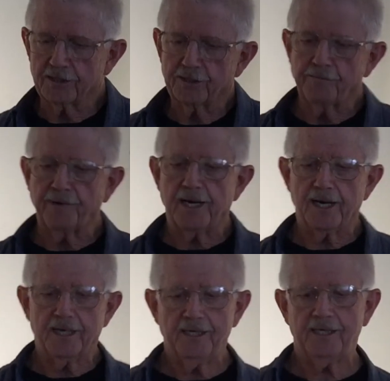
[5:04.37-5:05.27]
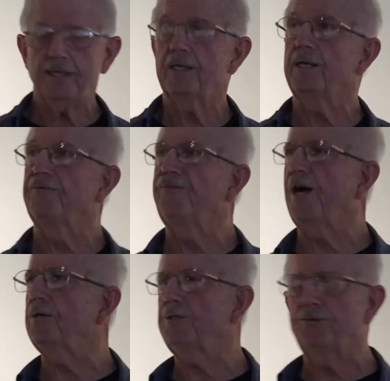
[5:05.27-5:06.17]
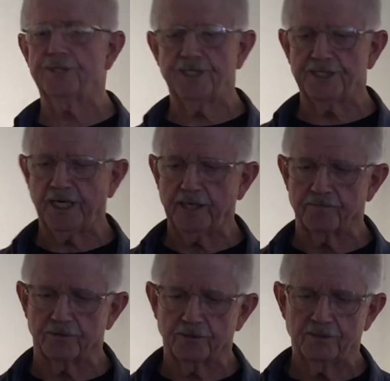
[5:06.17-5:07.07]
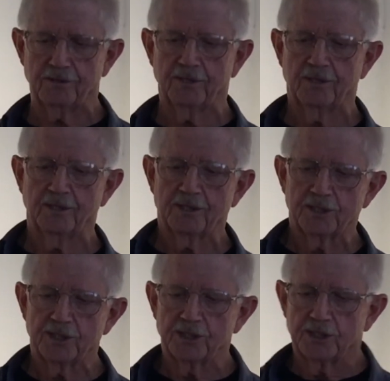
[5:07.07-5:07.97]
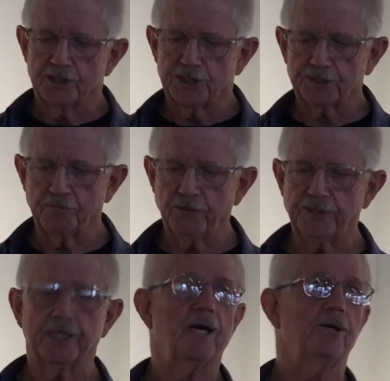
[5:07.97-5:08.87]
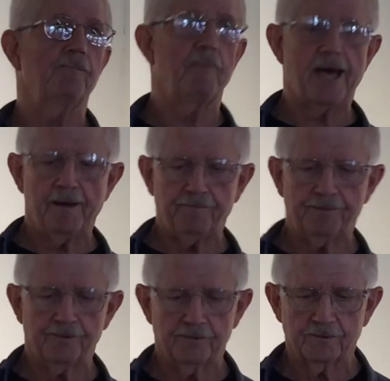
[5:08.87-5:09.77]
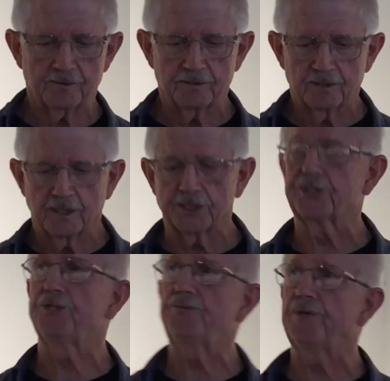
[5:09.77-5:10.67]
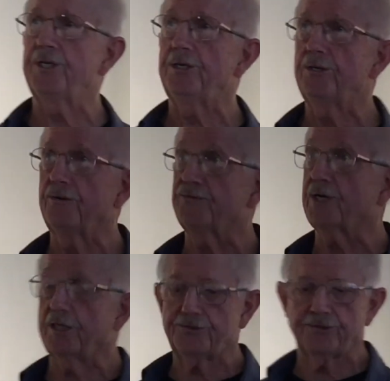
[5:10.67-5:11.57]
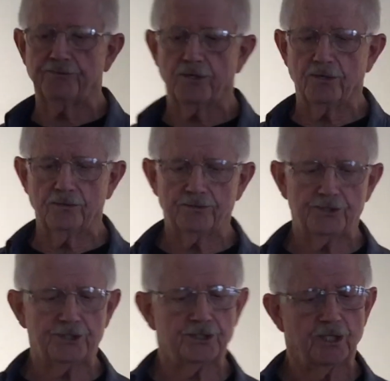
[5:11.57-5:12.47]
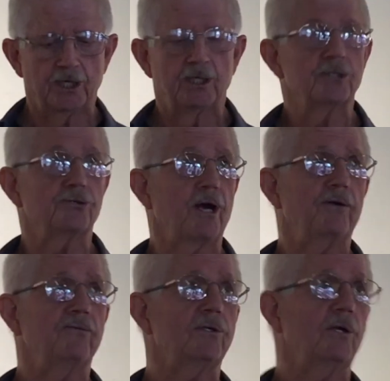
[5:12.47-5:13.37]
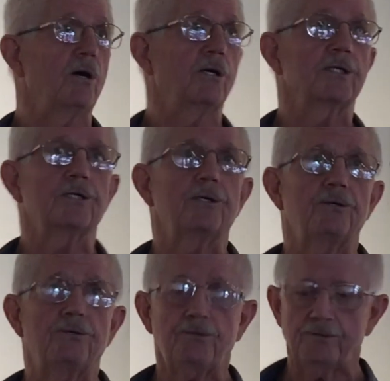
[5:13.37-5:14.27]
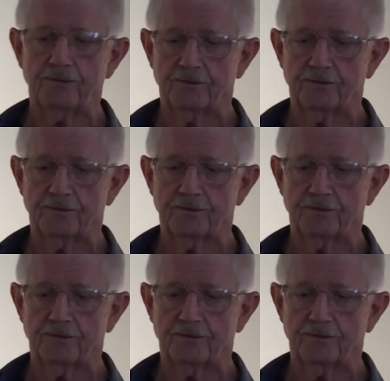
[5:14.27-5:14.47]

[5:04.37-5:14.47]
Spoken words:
a goodbye and found you at the table, smoothing out a map, a souvenir of country roads traveled long ago,